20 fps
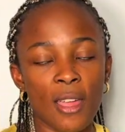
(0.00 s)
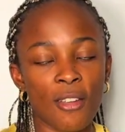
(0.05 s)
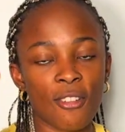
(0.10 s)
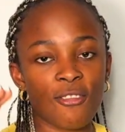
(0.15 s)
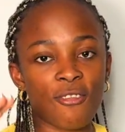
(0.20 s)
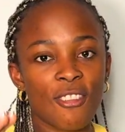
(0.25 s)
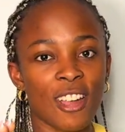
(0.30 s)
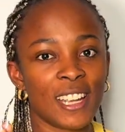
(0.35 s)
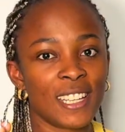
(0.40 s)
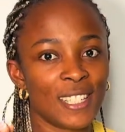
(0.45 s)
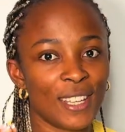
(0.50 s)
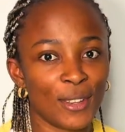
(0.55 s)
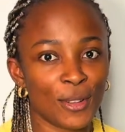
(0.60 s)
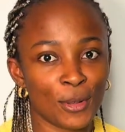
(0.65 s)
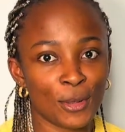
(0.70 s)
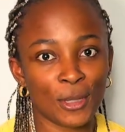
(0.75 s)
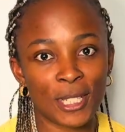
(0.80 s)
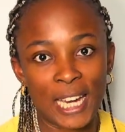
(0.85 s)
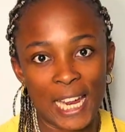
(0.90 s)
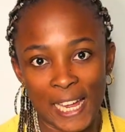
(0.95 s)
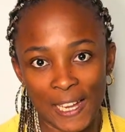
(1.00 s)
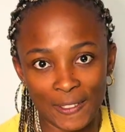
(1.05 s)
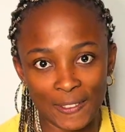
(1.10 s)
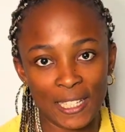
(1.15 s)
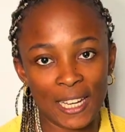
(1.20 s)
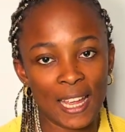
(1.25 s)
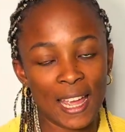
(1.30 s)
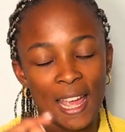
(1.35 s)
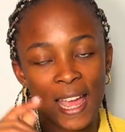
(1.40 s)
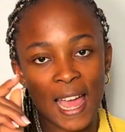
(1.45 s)
Write it all down
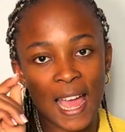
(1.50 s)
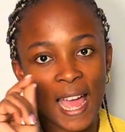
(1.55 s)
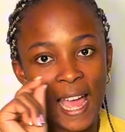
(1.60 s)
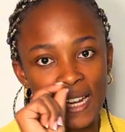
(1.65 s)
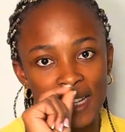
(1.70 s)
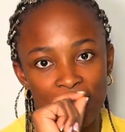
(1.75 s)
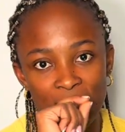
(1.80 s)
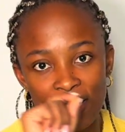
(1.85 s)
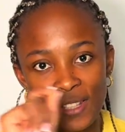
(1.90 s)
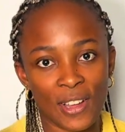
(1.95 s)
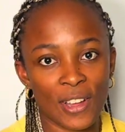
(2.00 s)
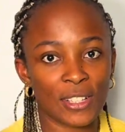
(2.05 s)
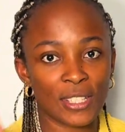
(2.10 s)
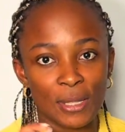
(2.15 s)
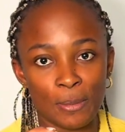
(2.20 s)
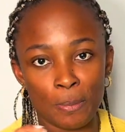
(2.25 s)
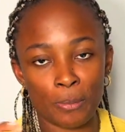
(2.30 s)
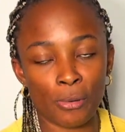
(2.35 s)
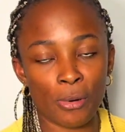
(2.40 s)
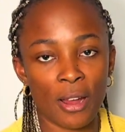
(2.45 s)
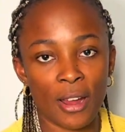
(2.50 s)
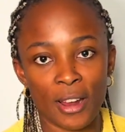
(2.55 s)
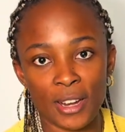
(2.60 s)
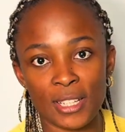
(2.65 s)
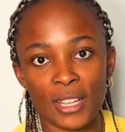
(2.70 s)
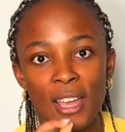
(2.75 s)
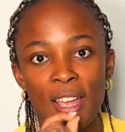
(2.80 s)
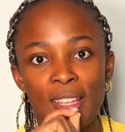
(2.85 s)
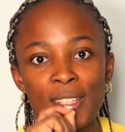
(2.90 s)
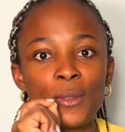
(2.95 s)
and start to
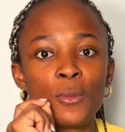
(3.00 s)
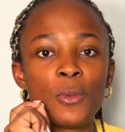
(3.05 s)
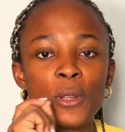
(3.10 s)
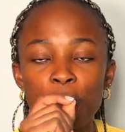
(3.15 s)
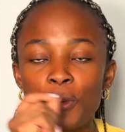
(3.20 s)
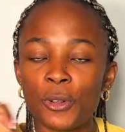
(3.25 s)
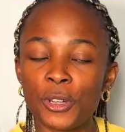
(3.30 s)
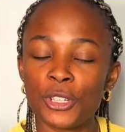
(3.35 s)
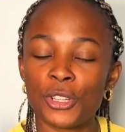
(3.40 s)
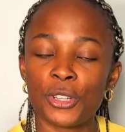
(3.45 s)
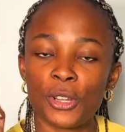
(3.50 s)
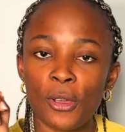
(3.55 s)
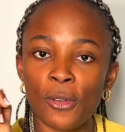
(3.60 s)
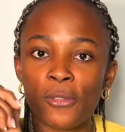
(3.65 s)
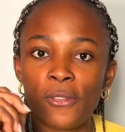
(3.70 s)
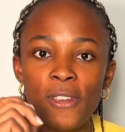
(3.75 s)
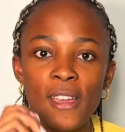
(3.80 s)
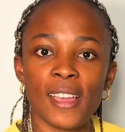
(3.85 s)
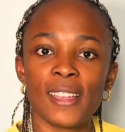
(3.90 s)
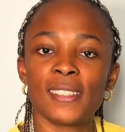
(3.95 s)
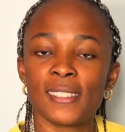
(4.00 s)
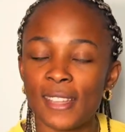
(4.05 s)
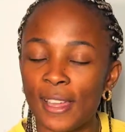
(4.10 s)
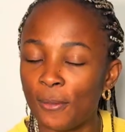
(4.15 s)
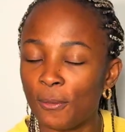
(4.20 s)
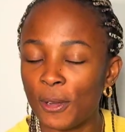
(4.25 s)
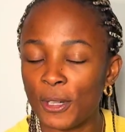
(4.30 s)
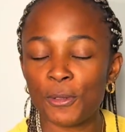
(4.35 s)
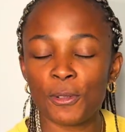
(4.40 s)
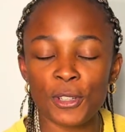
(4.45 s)
prioritize which one should go first and
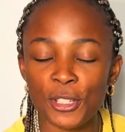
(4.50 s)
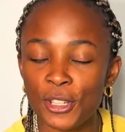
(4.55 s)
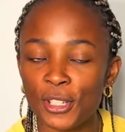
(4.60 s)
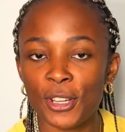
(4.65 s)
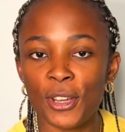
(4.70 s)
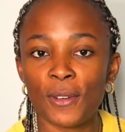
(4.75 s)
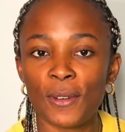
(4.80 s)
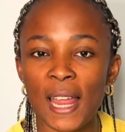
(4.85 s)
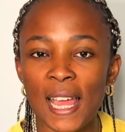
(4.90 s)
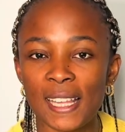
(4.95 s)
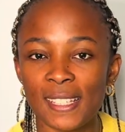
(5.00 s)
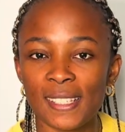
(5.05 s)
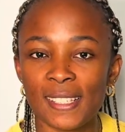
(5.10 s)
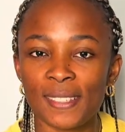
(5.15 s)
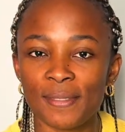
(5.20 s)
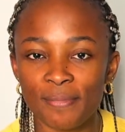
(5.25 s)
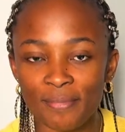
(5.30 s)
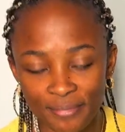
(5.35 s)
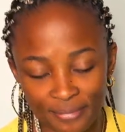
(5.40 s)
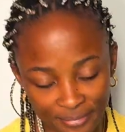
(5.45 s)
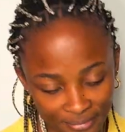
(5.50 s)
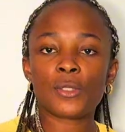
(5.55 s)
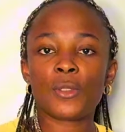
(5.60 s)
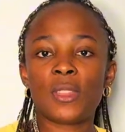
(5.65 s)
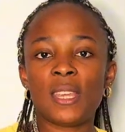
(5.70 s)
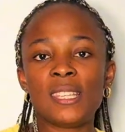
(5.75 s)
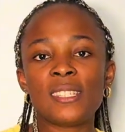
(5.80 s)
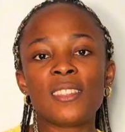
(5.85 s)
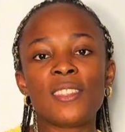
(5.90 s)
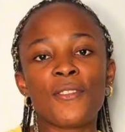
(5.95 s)
which one should go last. So
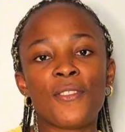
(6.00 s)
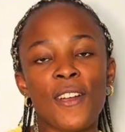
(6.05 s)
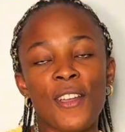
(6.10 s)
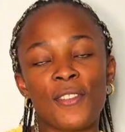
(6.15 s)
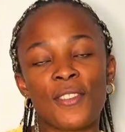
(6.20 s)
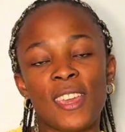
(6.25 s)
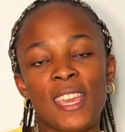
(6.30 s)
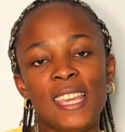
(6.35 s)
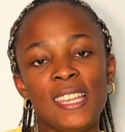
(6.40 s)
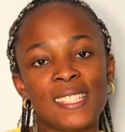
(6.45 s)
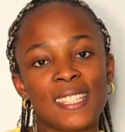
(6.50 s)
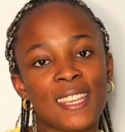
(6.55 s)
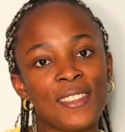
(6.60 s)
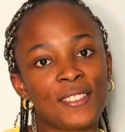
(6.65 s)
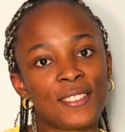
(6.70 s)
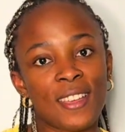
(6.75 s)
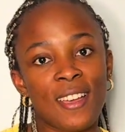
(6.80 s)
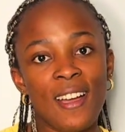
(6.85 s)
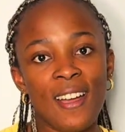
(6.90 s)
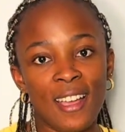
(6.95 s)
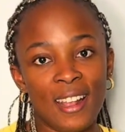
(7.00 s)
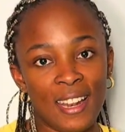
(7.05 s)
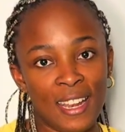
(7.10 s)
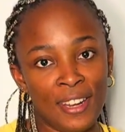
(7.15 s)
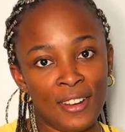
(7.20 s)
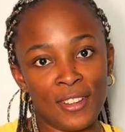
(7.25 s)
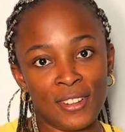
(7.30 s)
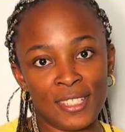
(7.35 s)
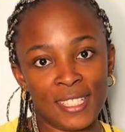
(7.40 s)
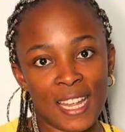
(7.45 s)
these are the 5 key skills that I lean
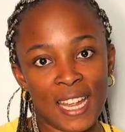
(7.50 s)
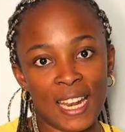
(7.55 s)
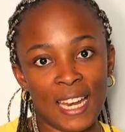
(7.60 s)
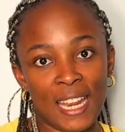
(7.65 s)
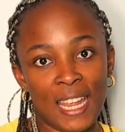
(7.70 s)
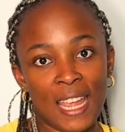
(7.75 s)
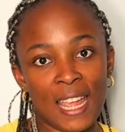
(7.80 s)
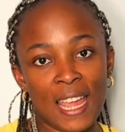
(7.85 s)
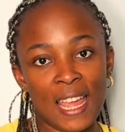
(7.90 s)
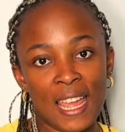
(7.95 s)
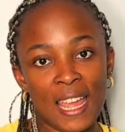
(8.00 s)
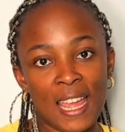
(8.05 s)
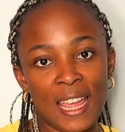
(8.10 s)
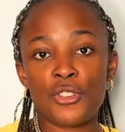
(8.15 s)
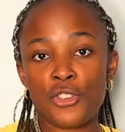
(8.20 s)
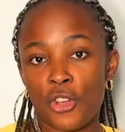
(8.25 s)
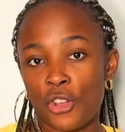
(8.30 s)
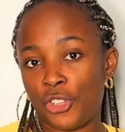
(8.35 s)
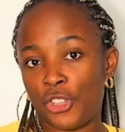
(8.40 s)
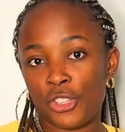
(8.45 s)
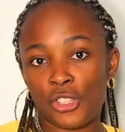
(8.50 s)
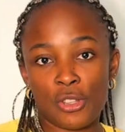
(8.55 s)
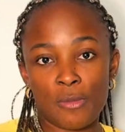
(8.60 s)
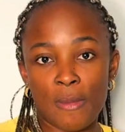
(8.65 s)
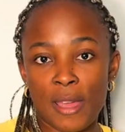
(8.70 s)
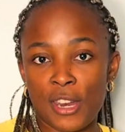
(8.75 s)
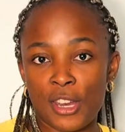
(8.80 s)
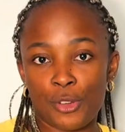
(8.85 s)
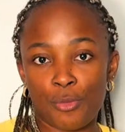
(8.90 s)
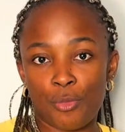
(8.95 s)
on daily, not just to
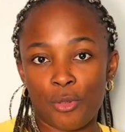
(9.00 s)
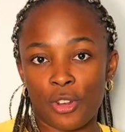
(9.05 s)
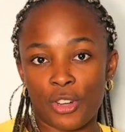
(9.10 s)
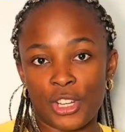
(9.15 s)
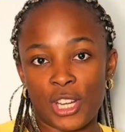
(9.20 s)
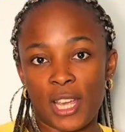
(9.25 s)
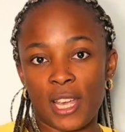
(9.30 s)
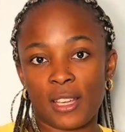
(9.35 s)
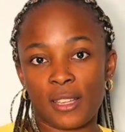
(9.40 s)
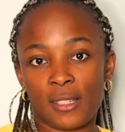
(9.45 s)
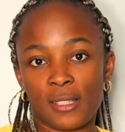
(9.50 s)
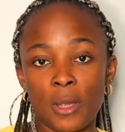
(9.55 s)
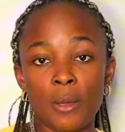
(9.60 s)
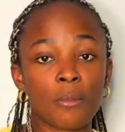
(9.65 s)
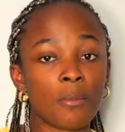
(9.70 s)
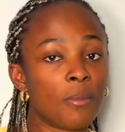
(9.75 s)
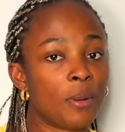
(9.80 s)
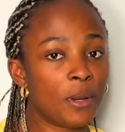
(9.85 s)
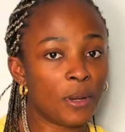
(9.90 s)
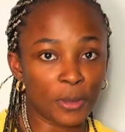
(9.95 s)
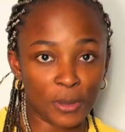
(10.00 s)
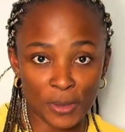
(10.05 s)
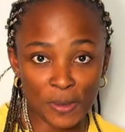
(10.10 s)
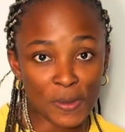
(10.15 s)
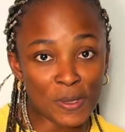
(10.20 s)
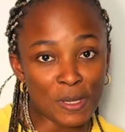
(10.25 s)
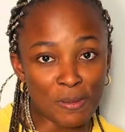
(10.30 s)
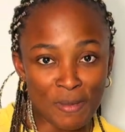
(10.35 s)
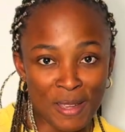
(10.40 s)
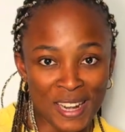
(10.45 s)
manage projects, but also
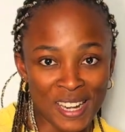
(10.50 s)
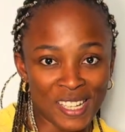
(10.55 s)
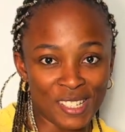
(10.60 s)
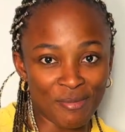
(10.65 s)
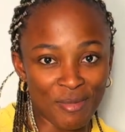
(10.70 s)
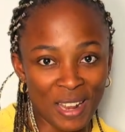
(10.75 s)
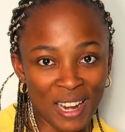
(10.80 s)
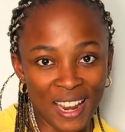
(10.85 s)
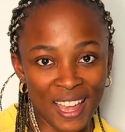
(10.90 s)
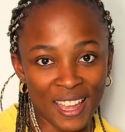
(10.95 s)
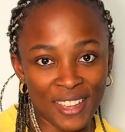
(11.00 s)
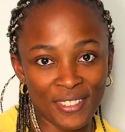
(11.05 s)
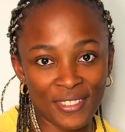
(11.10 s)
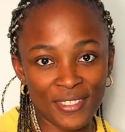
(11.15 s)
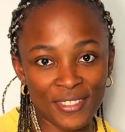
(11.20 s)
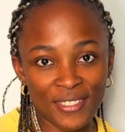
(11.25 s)
to manage my life.